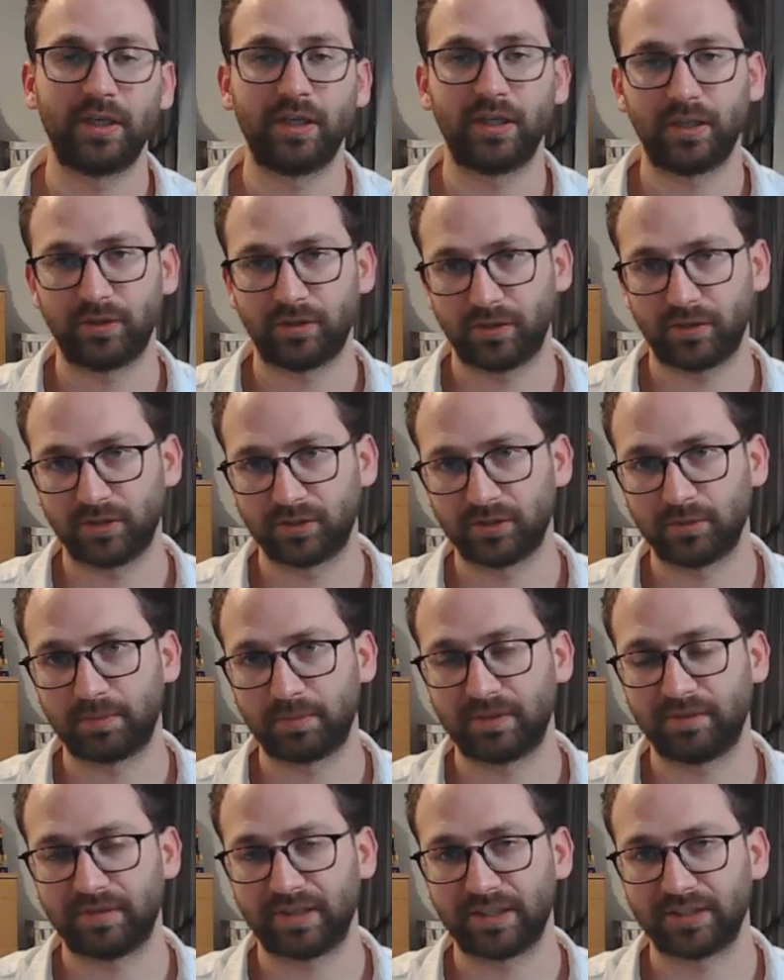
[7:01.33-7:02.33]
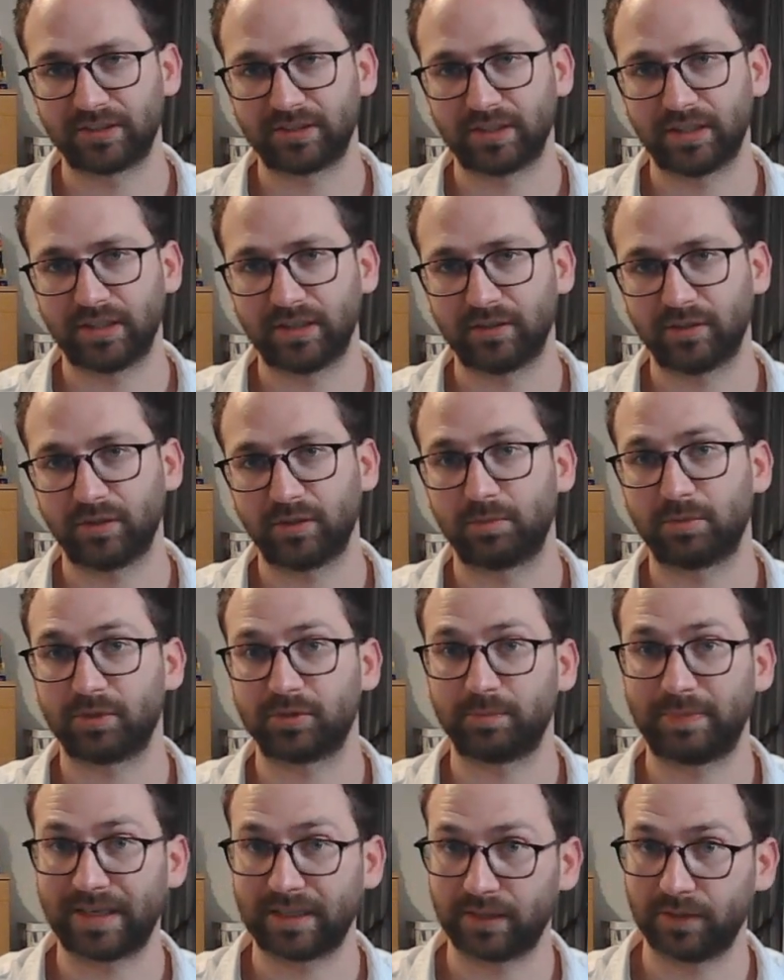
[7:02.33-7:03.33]
to your supervisor, to your
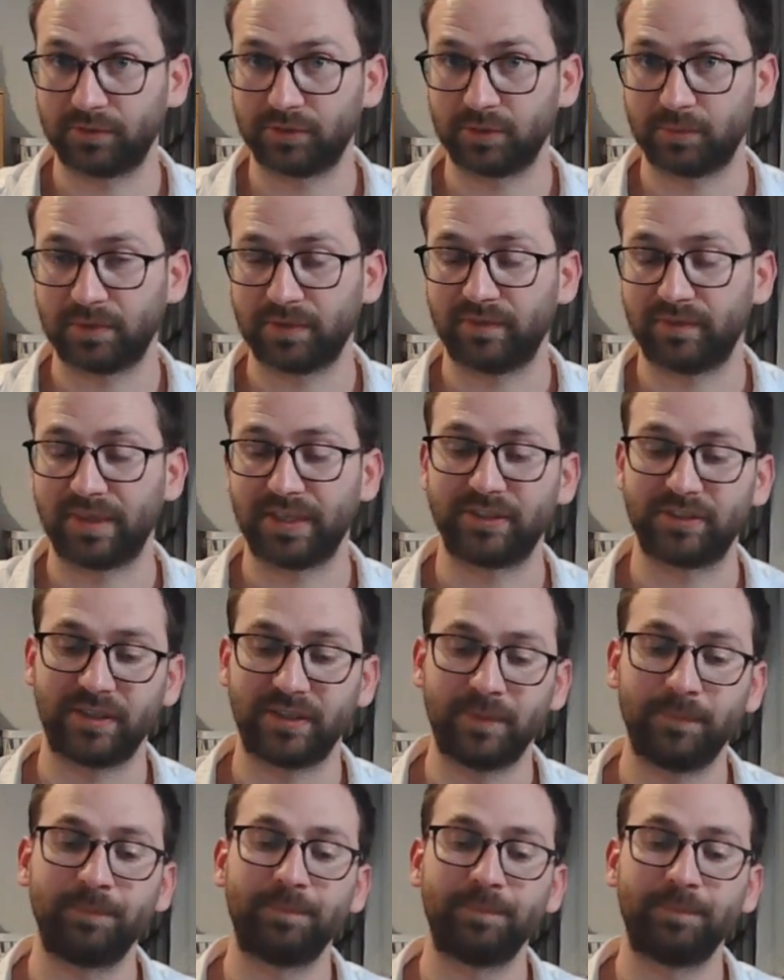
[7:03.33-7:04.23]
prospective supervisor,